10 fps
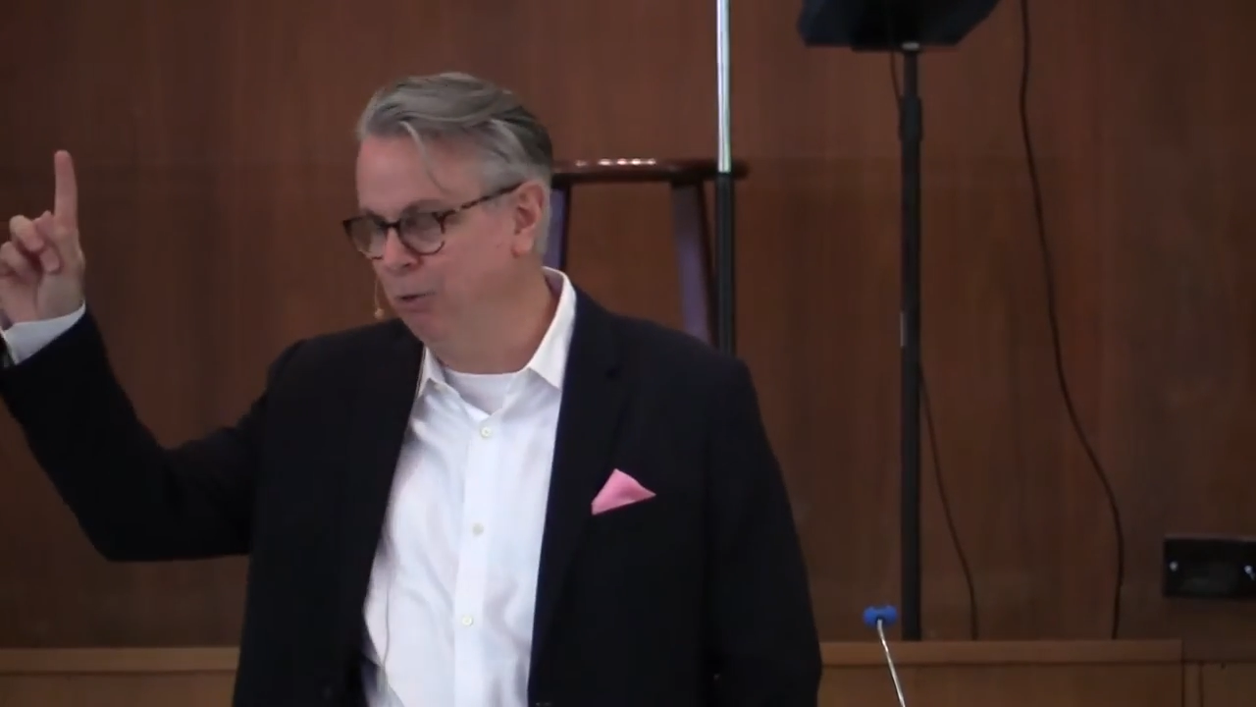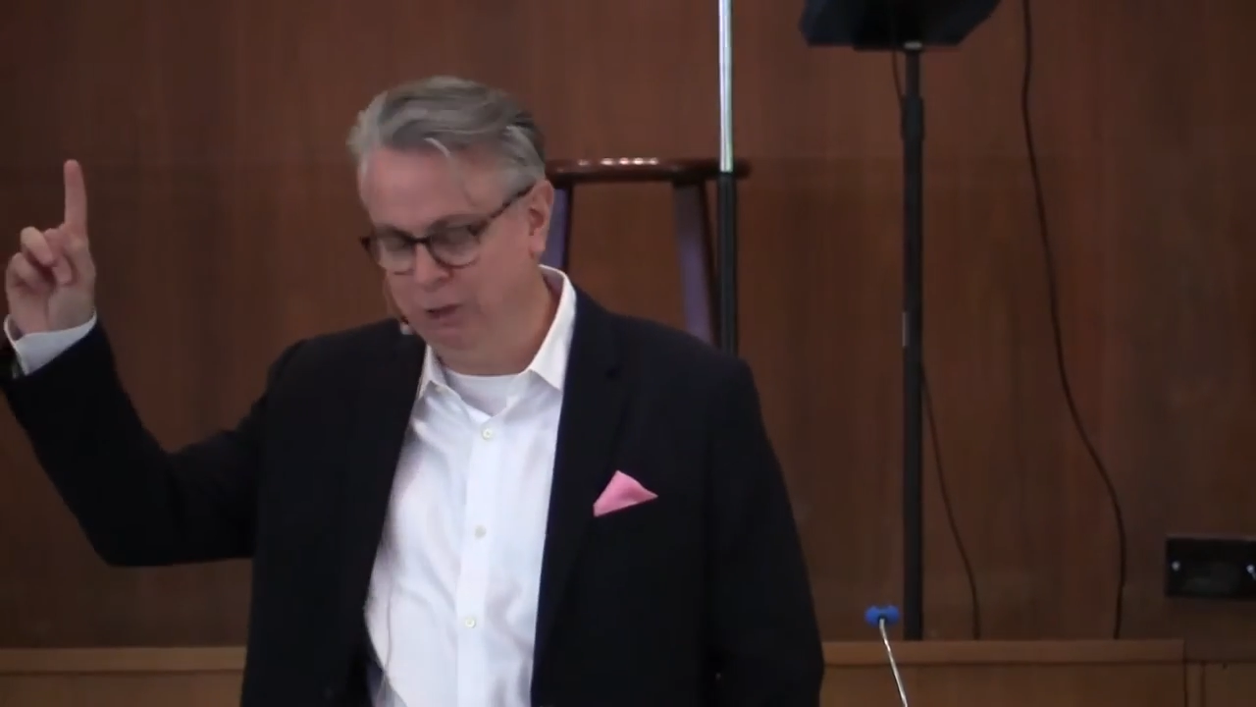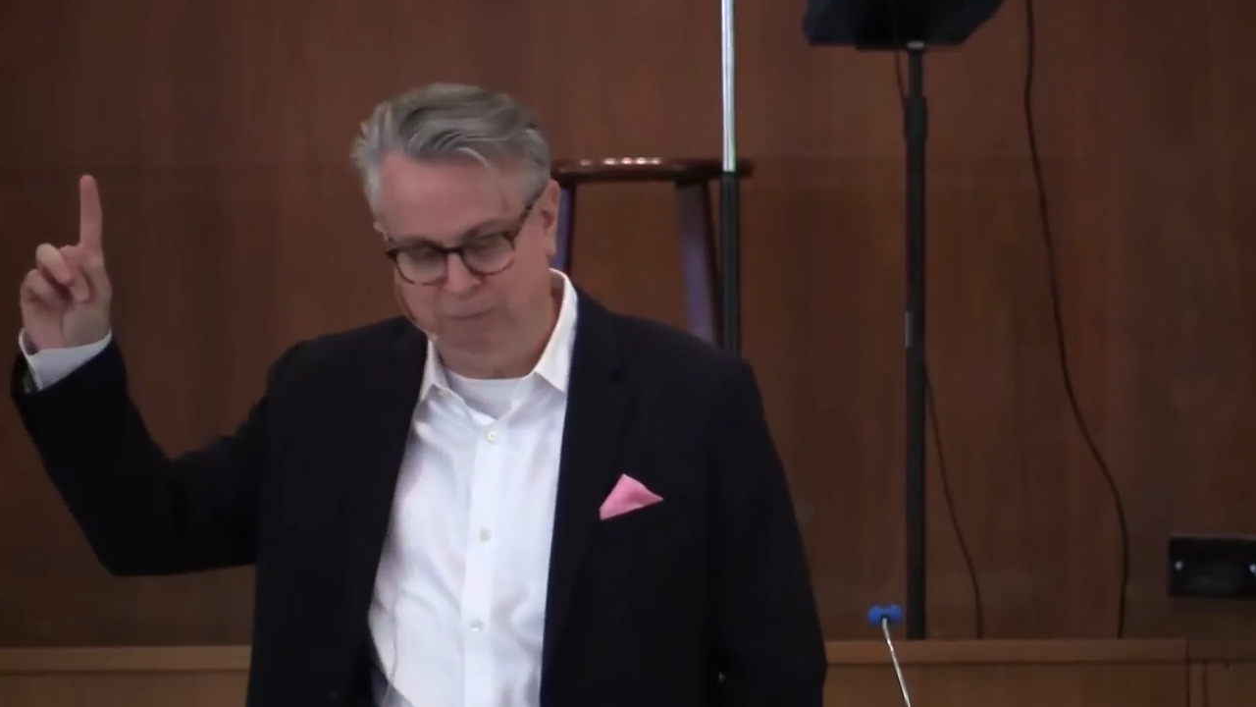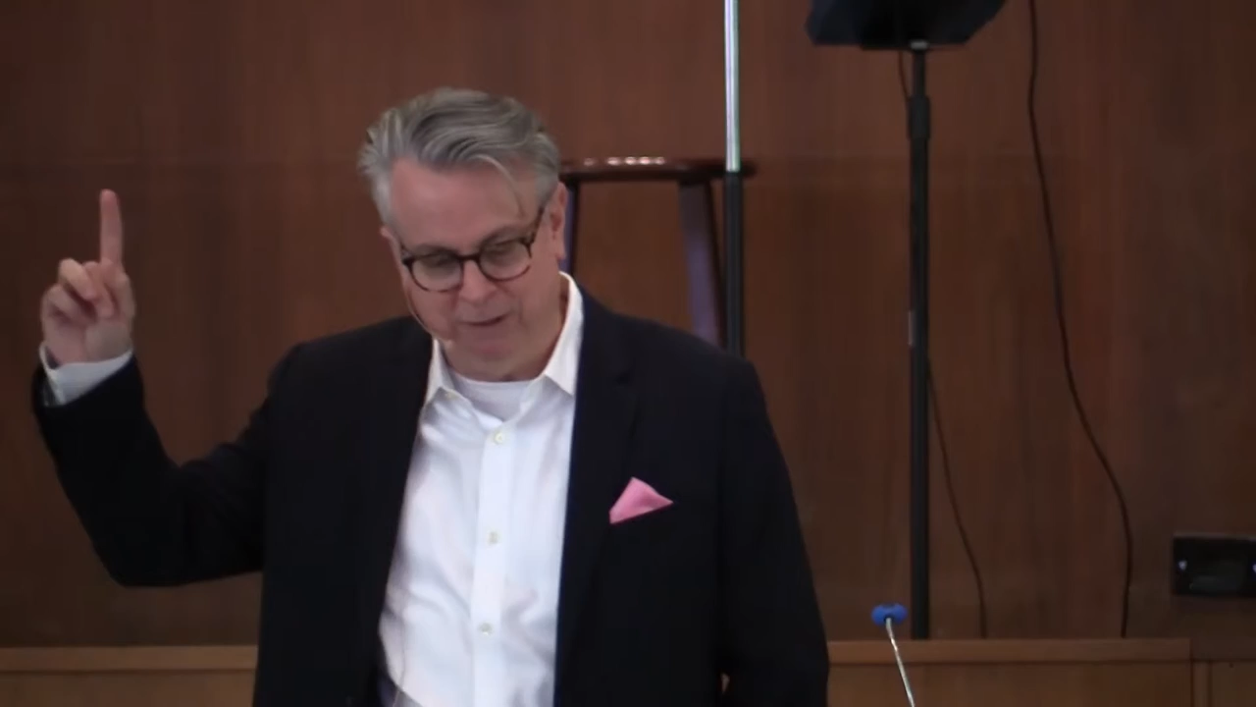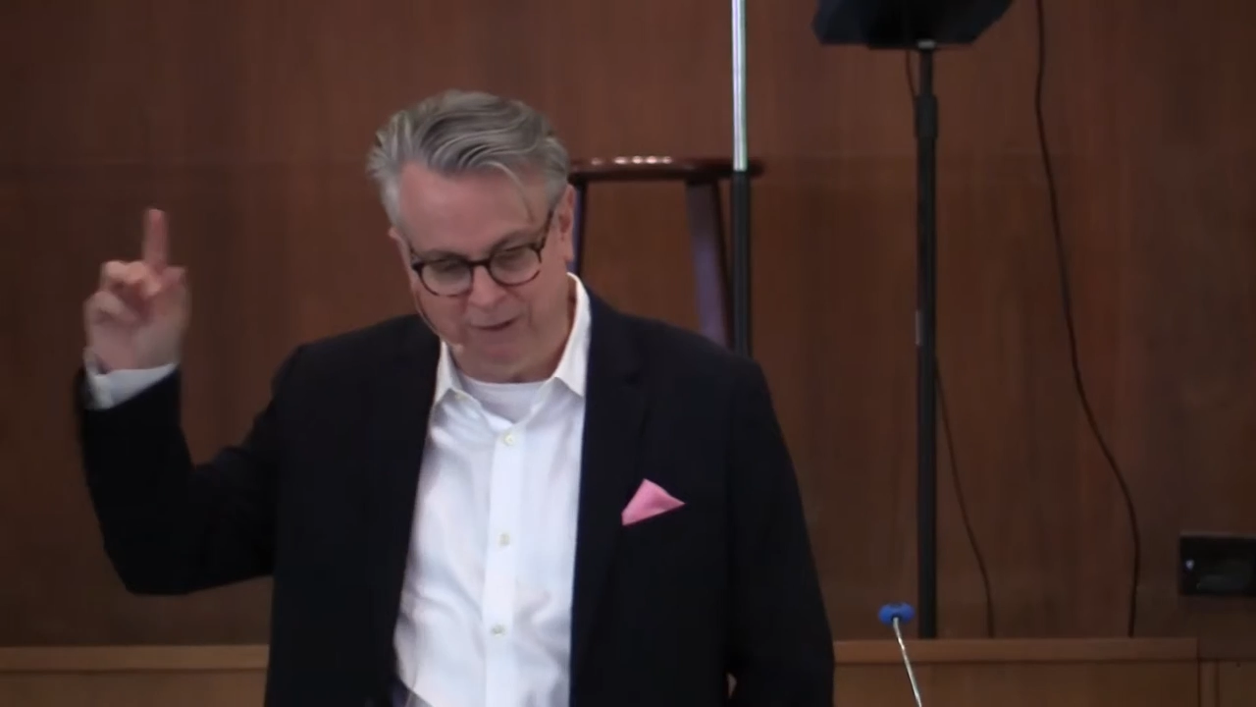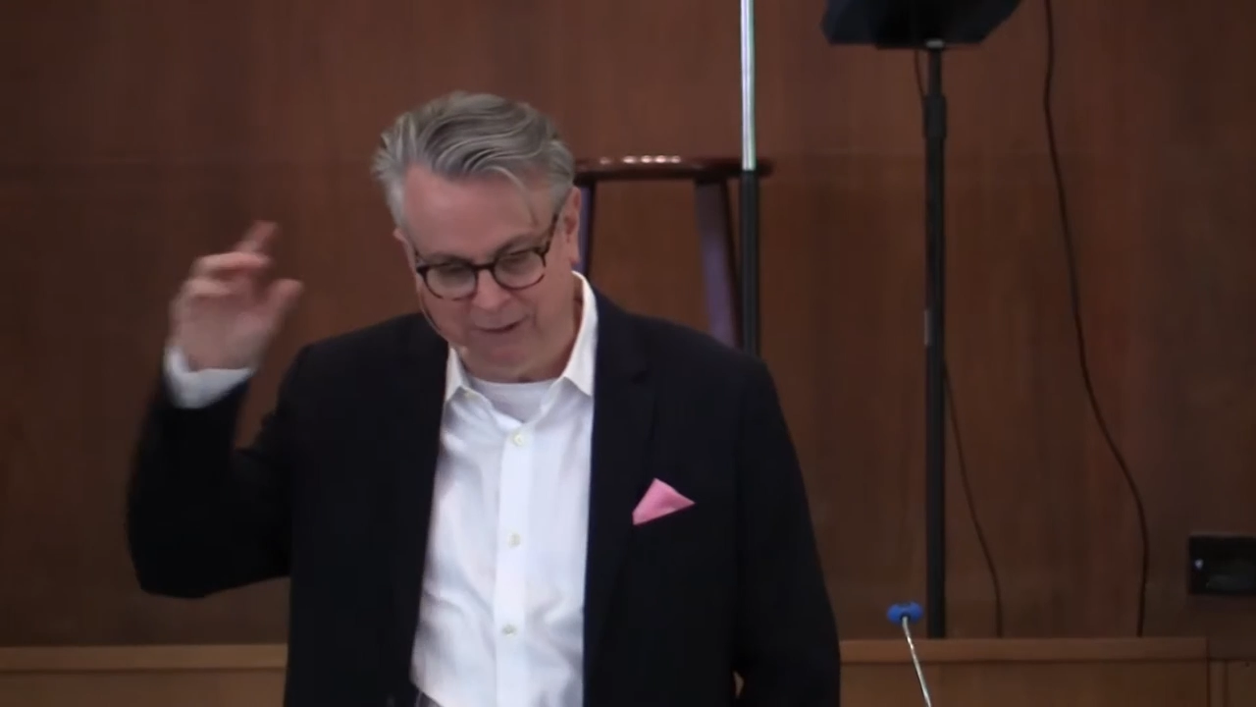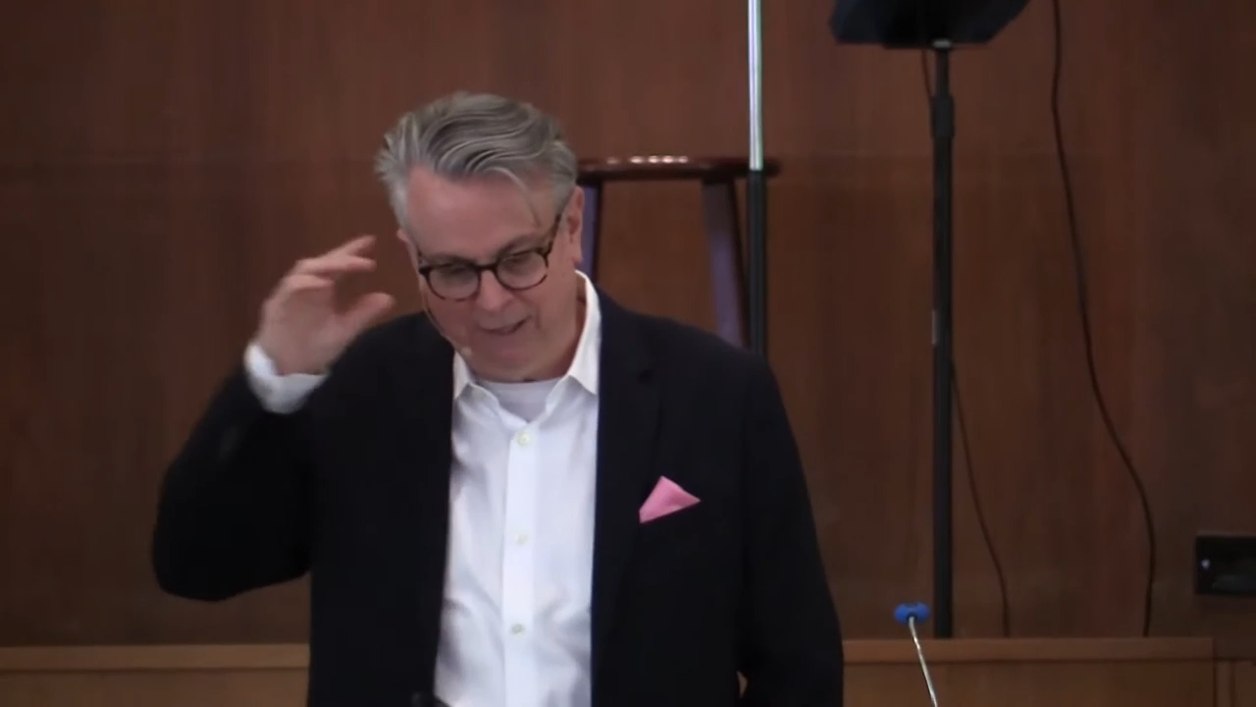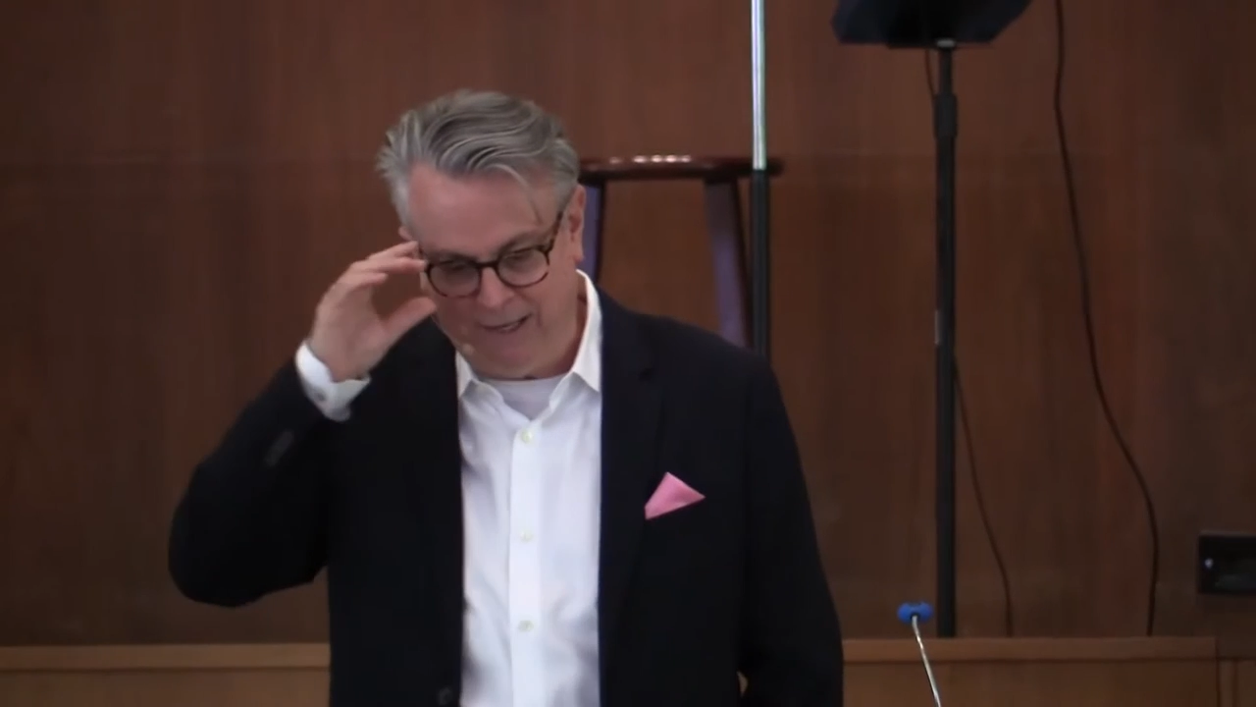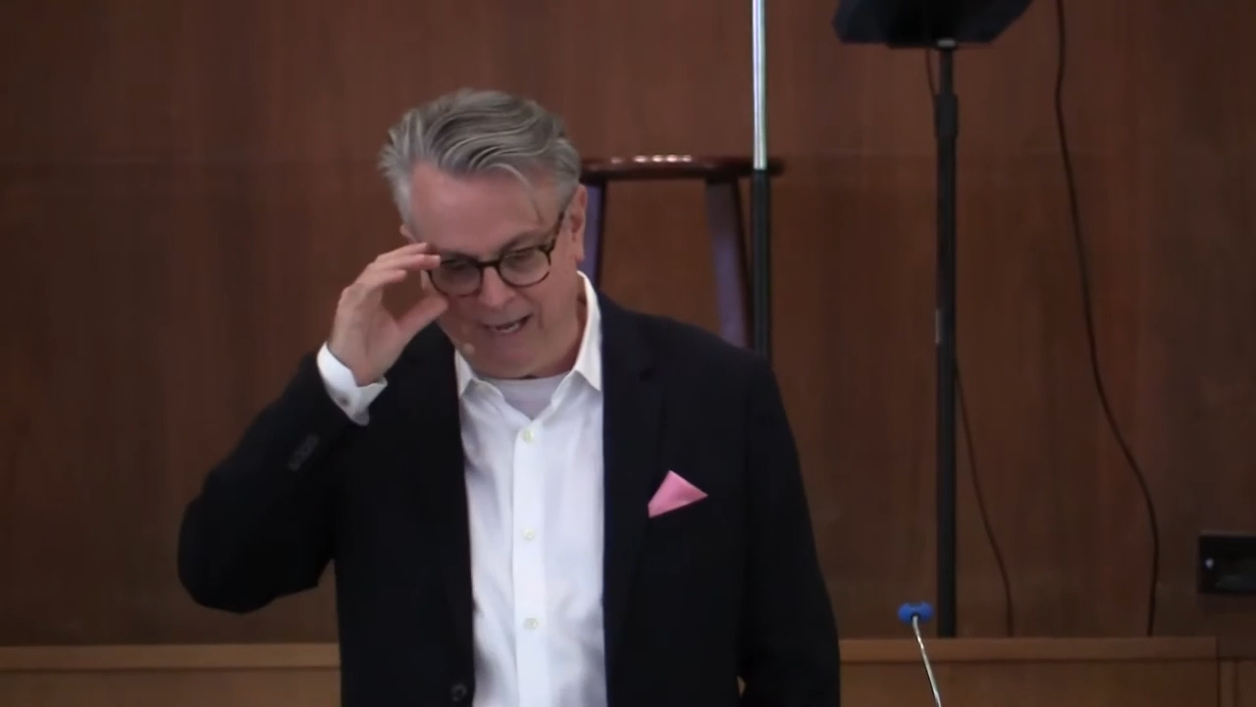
Christmas